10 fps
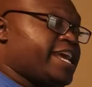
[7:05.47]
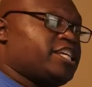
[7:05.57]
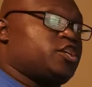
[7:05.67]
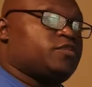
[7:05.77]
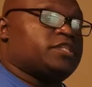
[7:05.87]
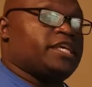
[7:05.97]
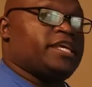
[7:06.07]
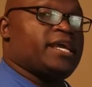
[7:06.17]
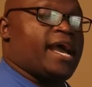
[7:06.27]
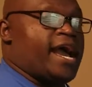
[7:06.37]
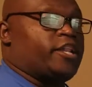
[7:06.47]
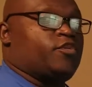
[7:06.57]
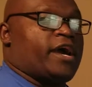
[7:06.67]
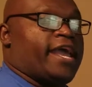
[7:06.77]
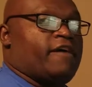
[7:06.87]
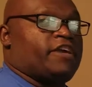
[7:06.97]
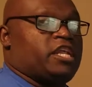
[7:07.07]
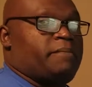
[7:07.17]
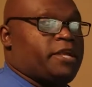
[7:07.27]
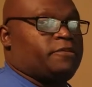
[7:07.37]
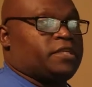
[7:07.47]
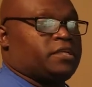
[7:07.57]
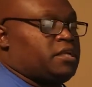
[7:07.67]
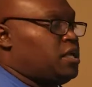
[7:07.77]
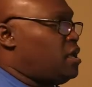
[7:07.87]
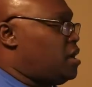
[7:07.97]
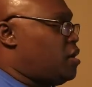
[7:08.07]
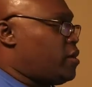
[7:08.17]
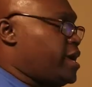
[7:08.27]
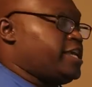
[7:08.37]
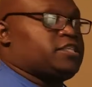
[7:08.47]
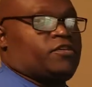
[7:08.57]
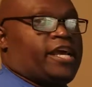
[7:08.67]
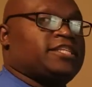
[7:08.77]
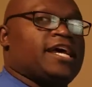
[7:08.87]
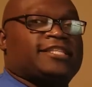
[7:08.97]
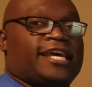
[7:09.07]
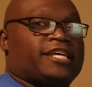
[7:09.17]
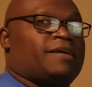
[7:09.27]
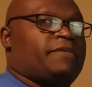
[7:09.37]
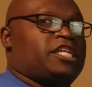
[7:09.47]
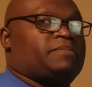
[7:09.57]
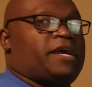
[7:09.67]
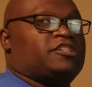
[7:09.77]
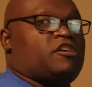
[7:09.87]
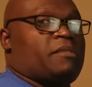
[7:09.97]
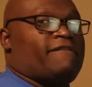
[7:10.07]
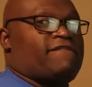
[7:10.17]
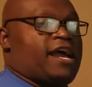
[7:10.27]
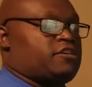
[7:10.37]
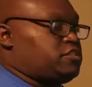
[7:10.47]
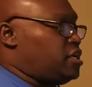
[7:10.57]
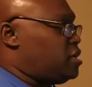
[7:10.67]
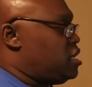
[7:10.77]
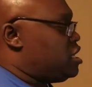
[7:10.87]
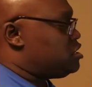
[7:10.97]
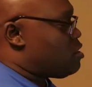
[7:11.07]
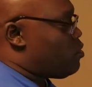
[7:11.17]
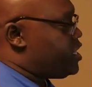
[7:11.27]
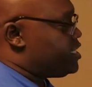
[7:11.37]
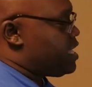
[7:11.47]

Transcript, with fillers: as you can see, I do not have any music. Okay, so that's not taking up any space on my fire stick. So we want to hit